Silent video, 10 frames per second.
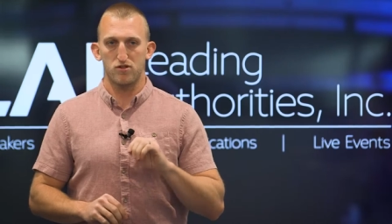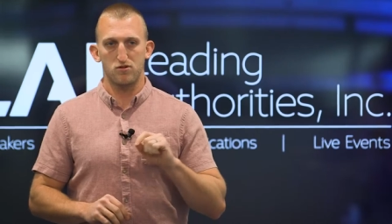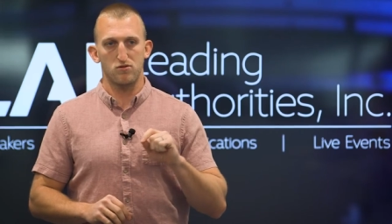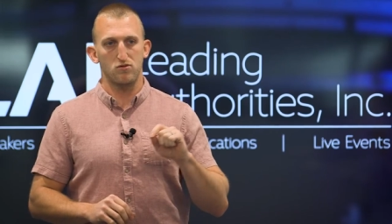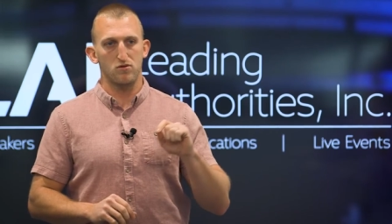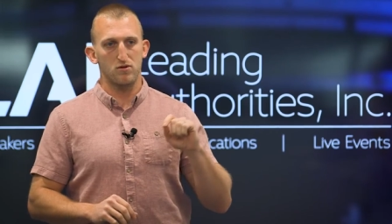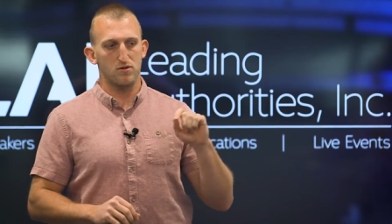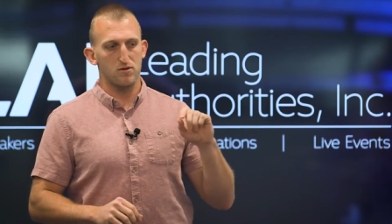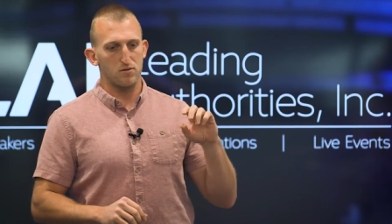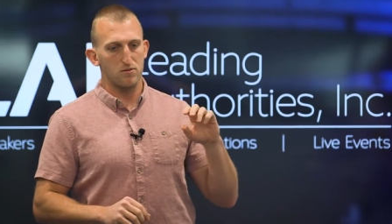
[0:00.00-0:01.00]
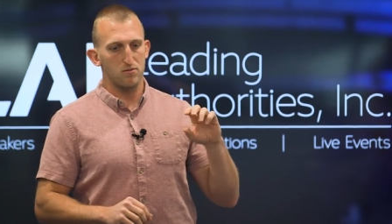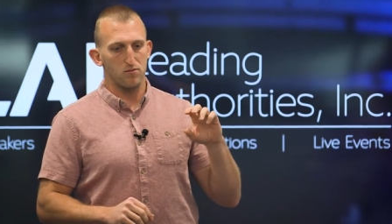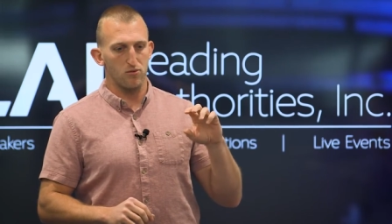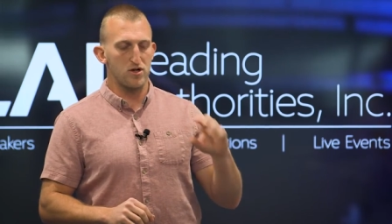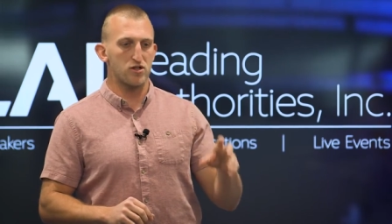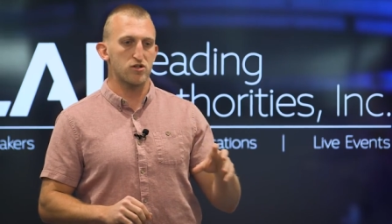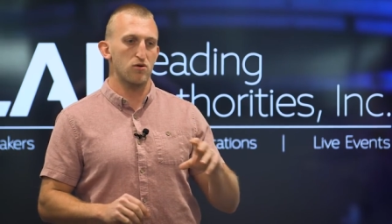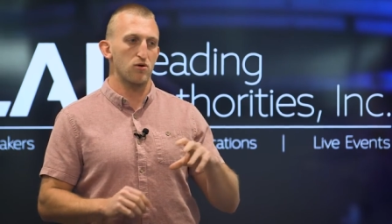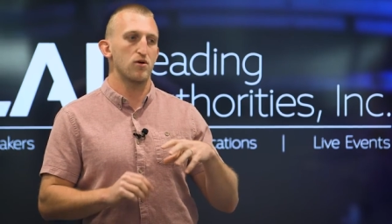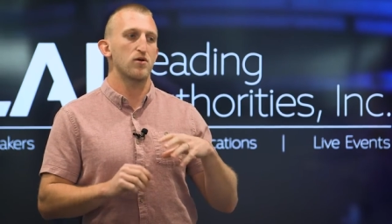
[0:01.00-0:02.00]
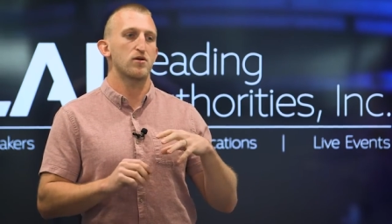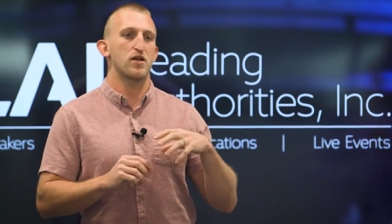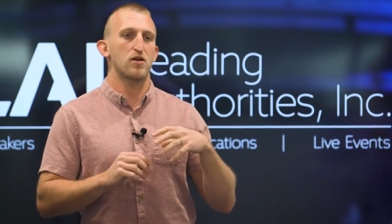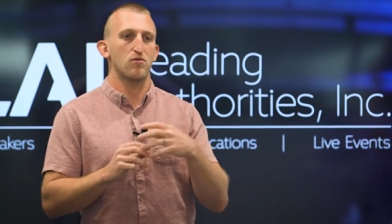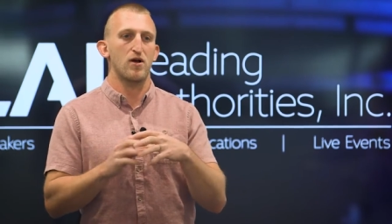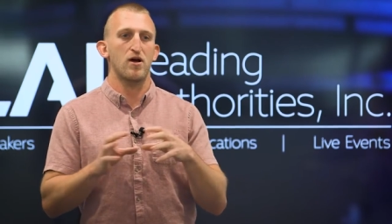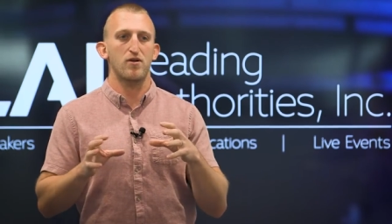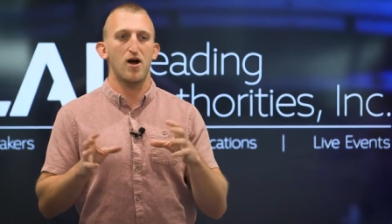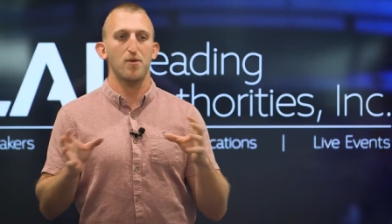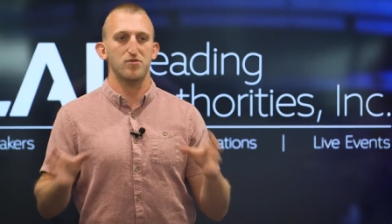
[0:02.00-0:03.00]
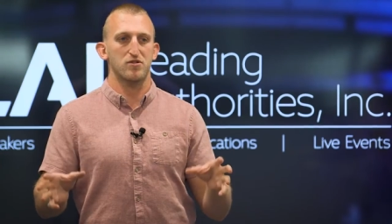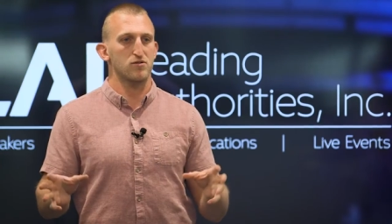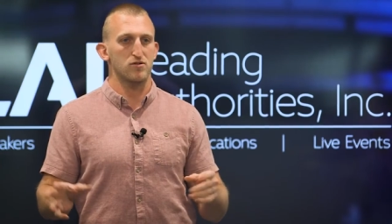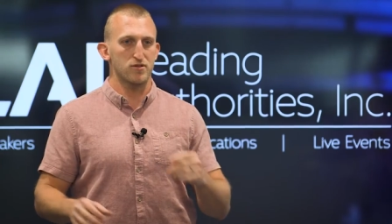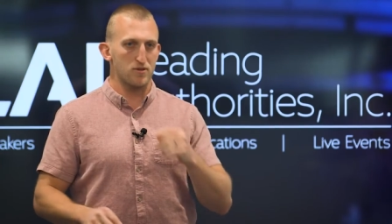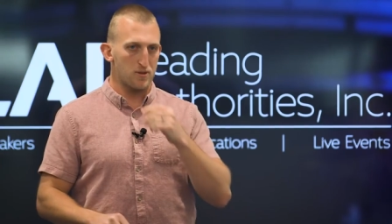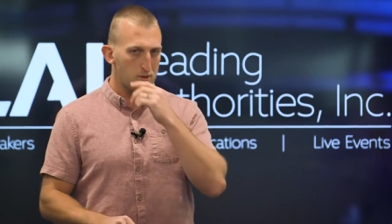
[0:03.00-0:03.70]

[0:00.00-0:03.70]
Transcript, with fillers: to breach or get around obstacles.